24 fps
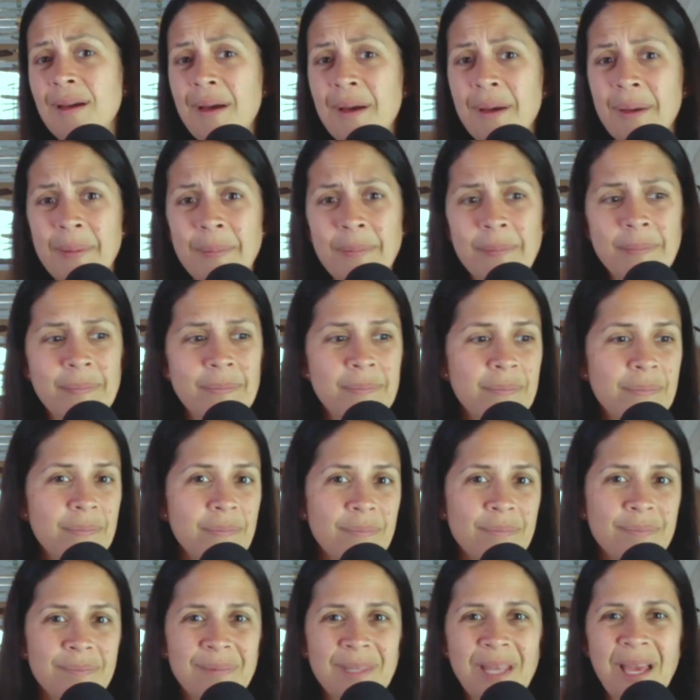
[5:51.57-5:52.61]
um,
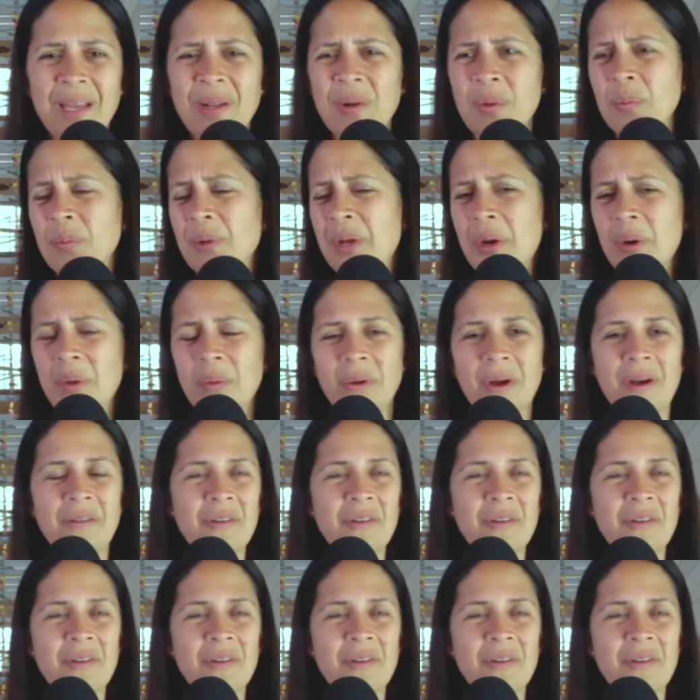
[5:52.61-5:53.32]
I don't know